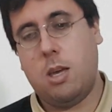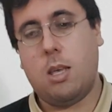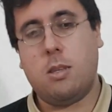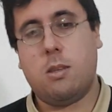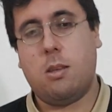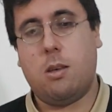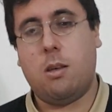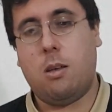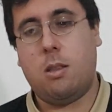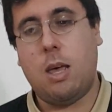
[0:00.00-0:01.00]
has
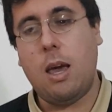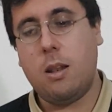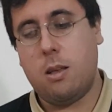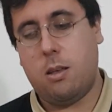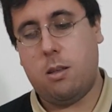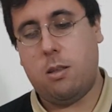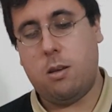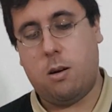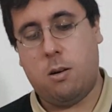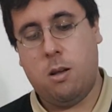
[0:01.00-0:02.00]
dyed the
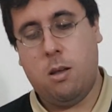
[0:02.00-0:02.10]
yarn,